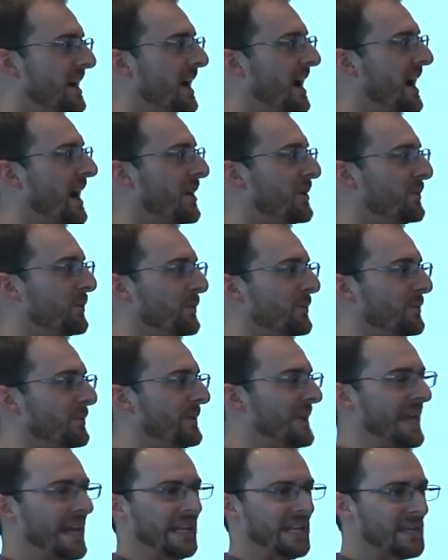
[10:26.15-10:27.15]
Uh,
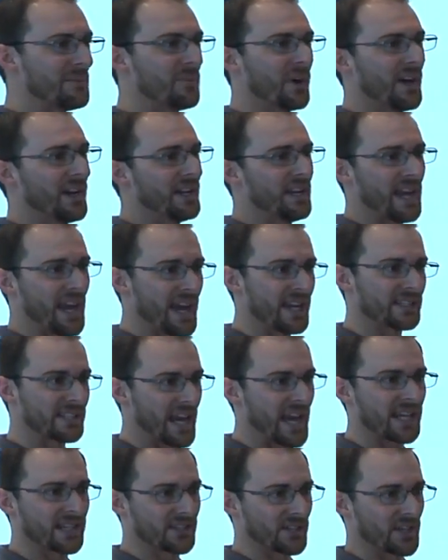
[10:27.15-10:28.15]
anybody has
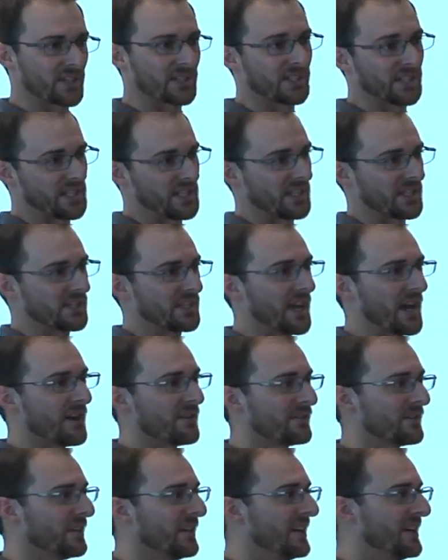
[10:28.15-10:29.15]
access to this
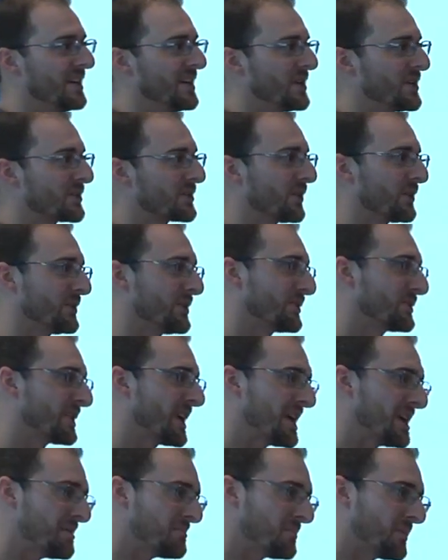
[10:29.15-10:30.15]
stuff. So the
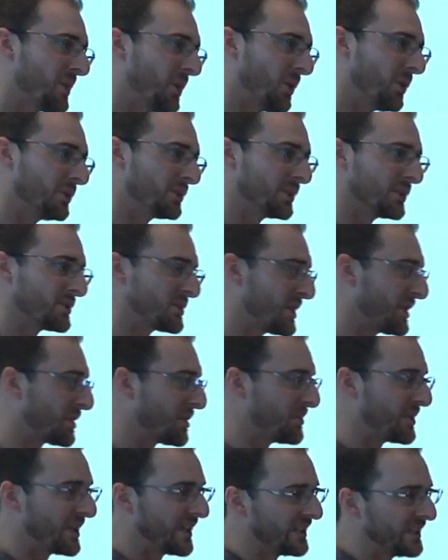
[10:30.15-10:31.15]
same older
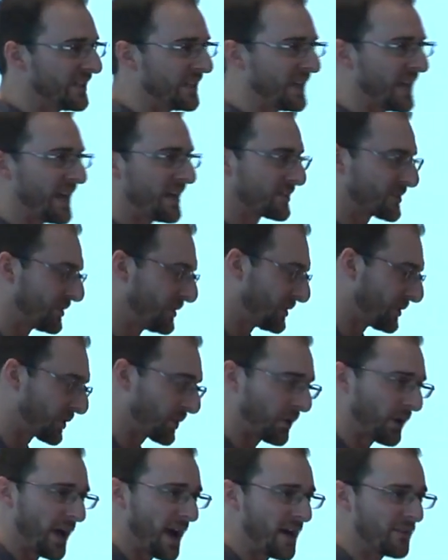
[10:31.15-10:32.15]
gentleman that has a little
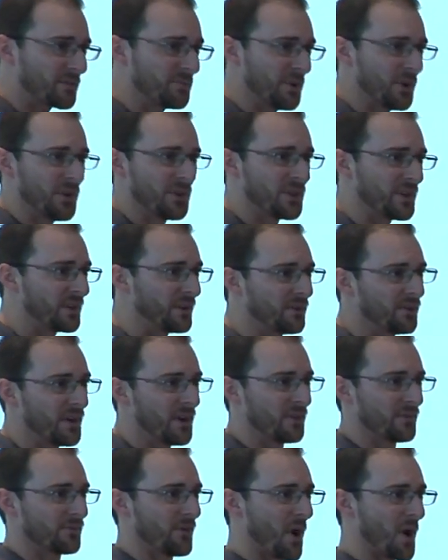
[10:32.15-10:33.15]
craft booth at
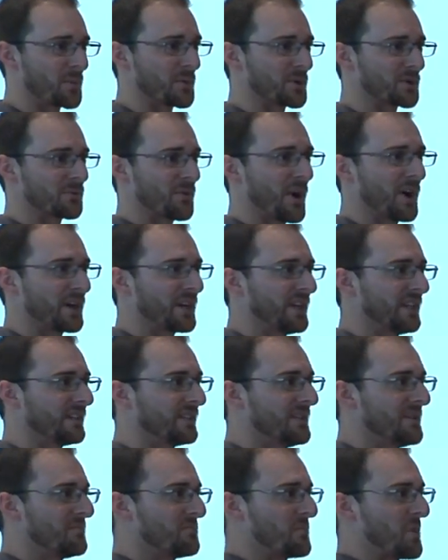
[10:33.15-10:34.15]
a, a farmer's
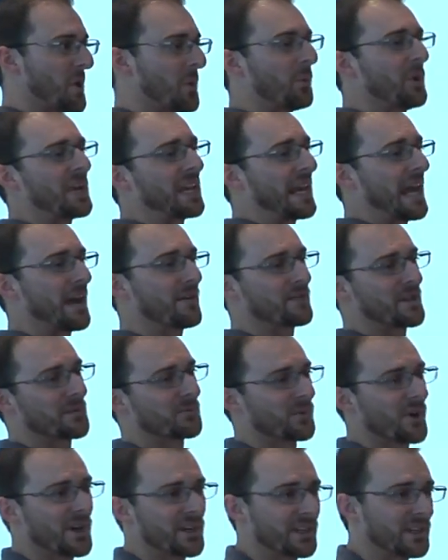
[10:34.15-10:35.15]
market, we can have
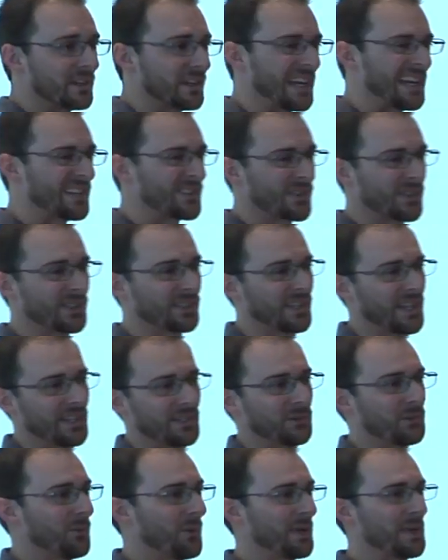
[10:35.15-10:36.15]
them running a laser in
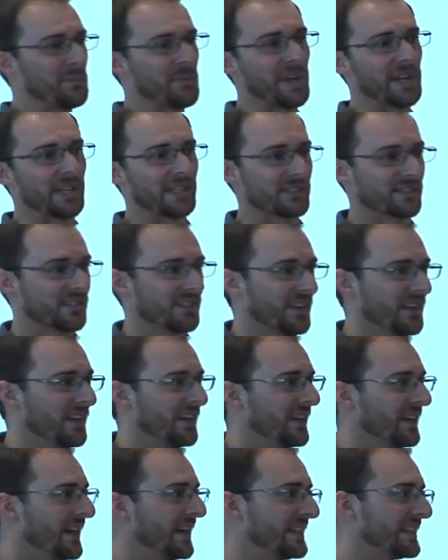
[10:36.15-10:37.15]
like 20 minutes.
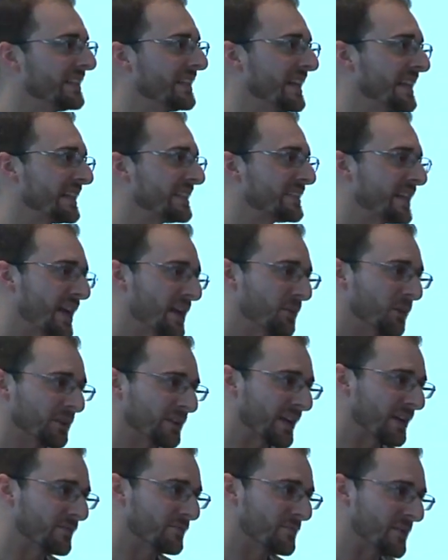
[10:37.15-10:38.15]
And then they can take what
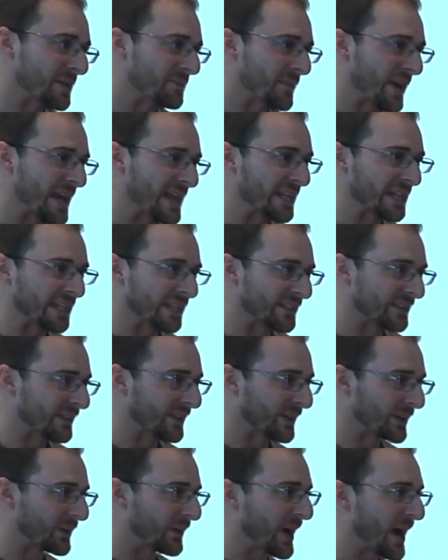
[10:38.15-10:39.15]
they've been making in
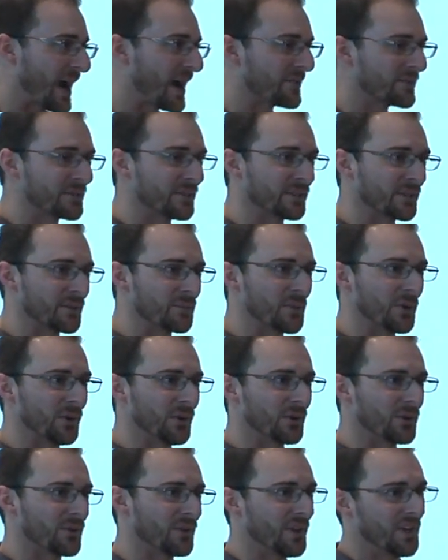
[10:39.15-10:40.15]
their craft in their
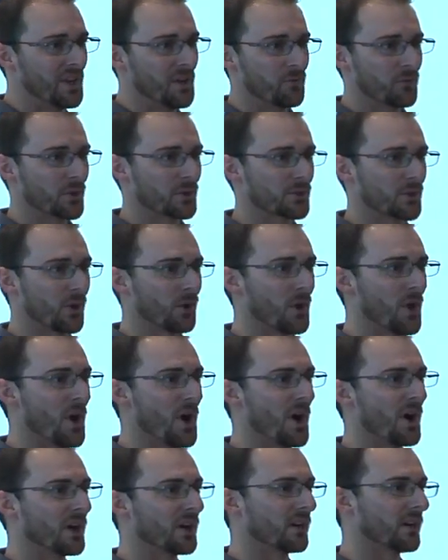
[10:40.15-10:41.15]
booth for so
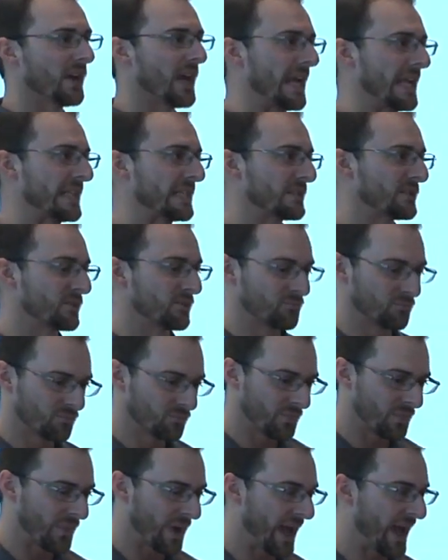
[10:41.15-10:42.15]
long and
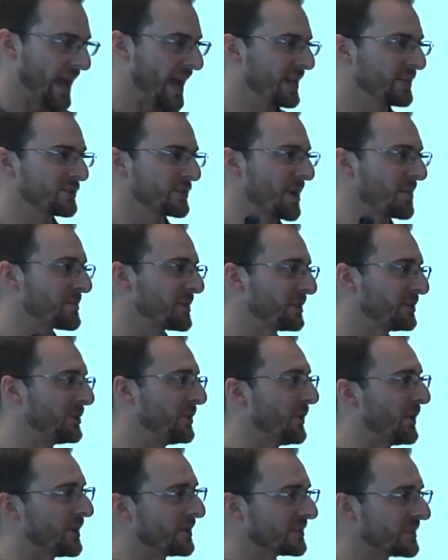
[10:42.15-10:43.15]
add something
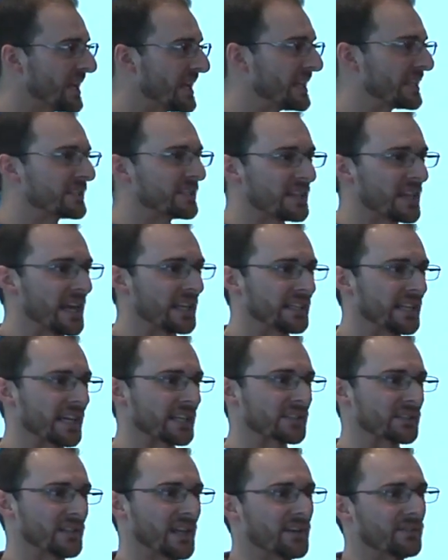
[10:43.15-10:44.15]
to it. Take it to that
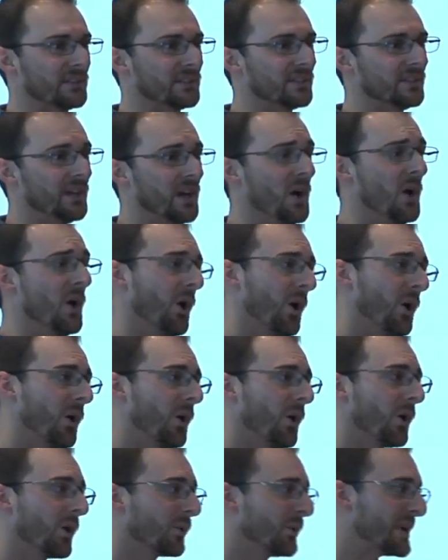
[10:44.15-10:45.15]
next level.
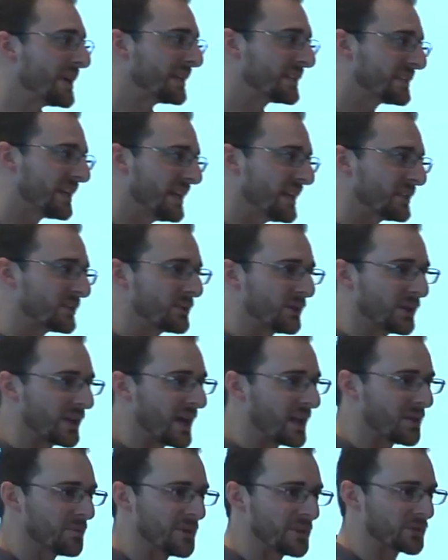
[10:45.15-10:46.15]
Or we can take it to an
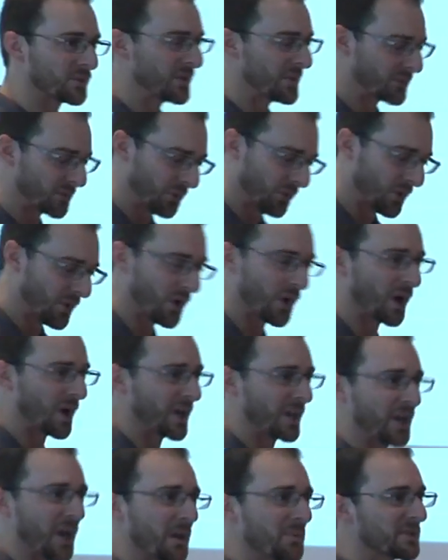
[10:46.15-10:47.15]
elementary school or
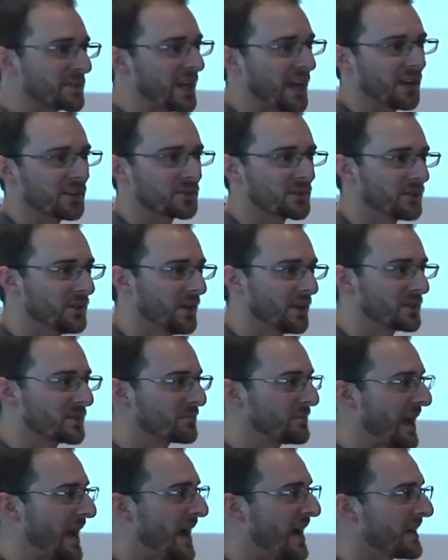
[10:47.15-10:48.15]
a Cub Scout uh,
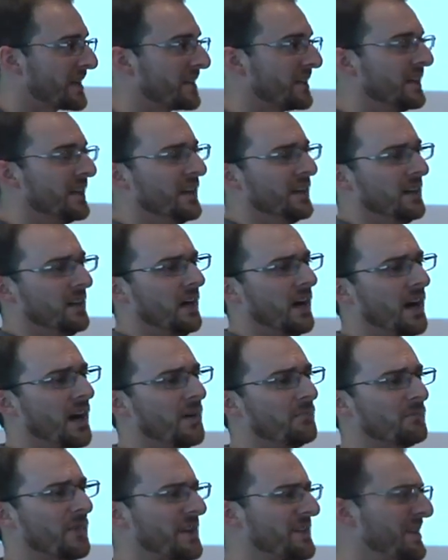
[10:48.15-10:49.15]
pack.
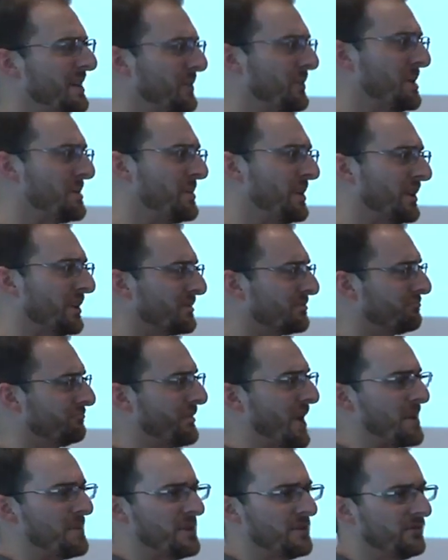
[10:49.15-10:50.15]
Um, I think we built
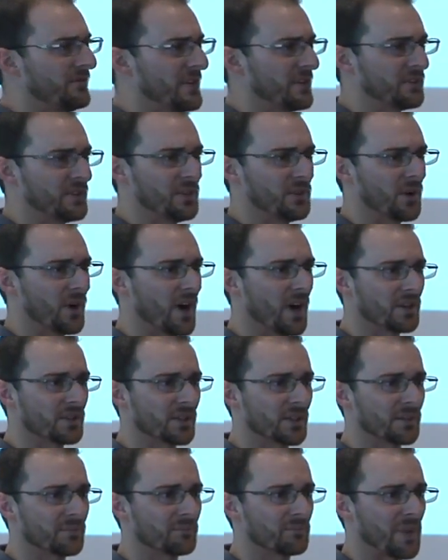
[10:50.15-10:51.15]
maybe 50 to
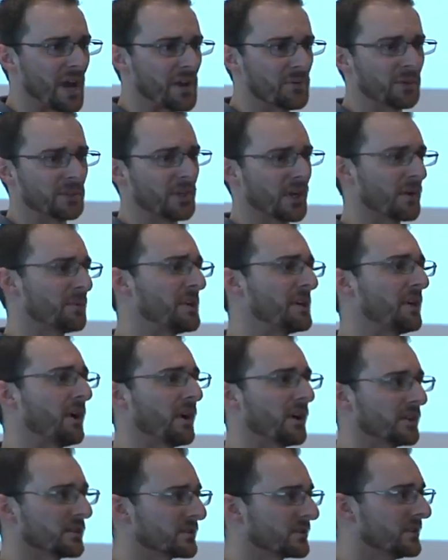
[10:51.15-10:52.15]
100 Pinewood Derby
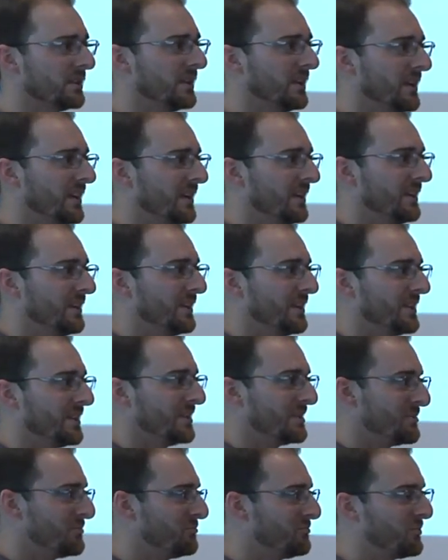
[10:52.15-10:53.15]
cars.
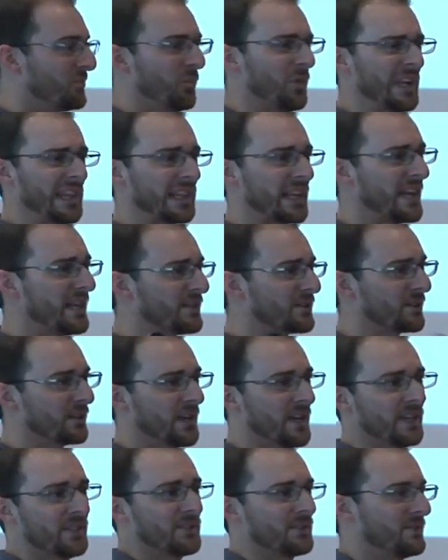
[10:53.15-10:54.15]
We laser
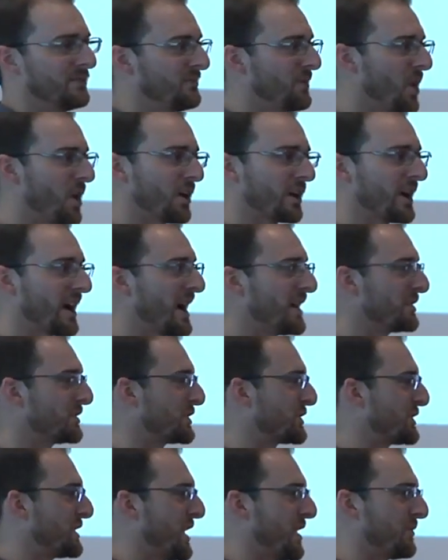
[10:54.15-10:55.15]
etched all kinds
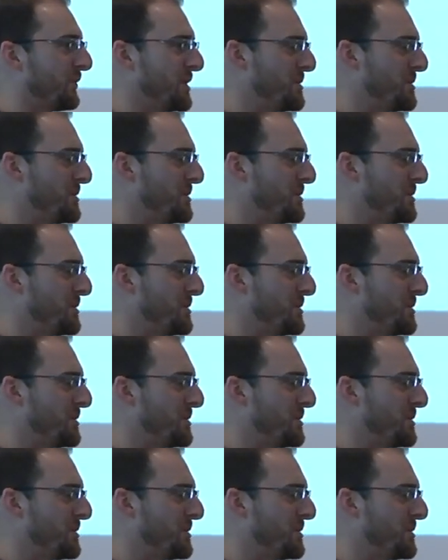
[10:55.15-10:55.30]
of stuff.